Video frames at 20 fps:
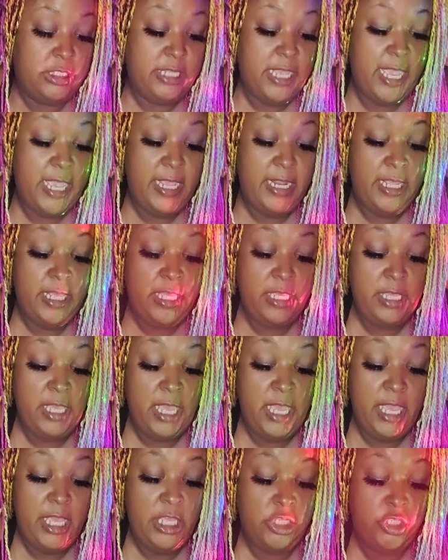
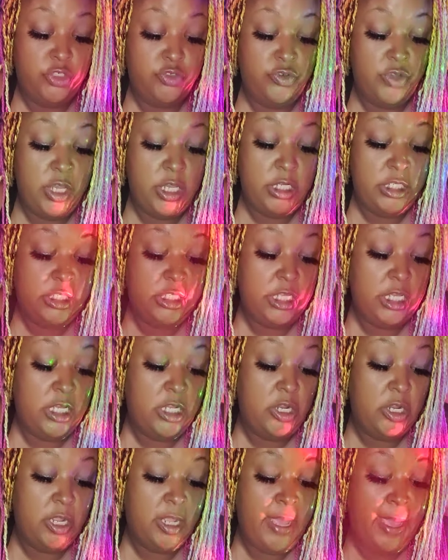Dating a drug
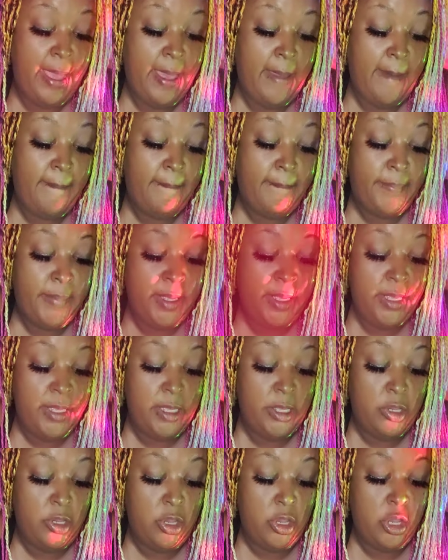dealer got
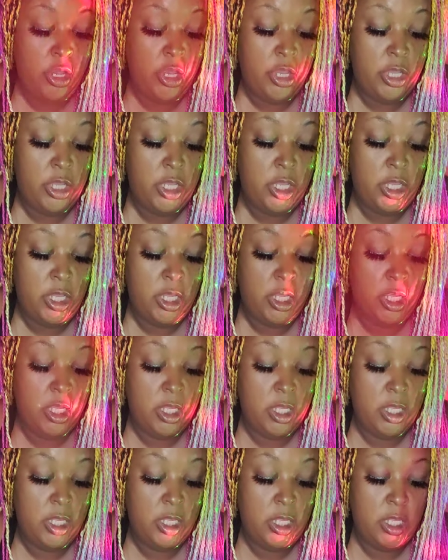me caught
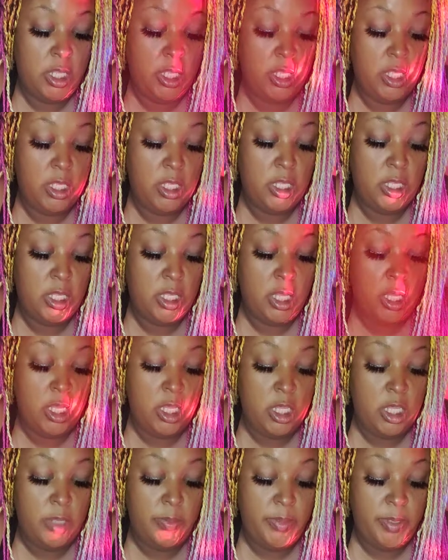
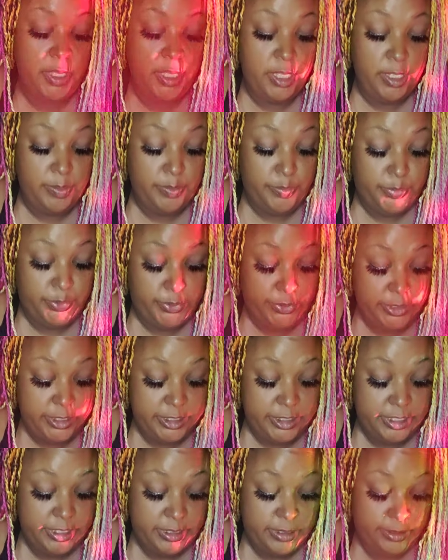up in
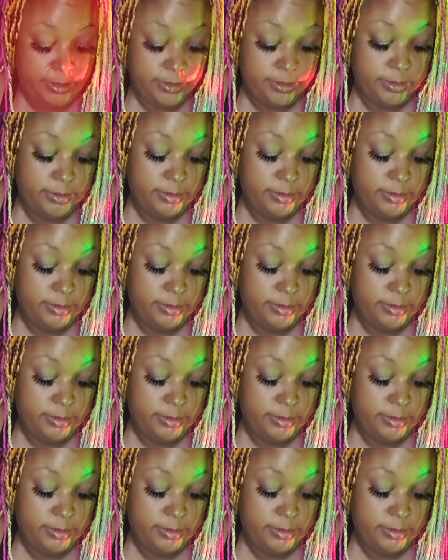prison.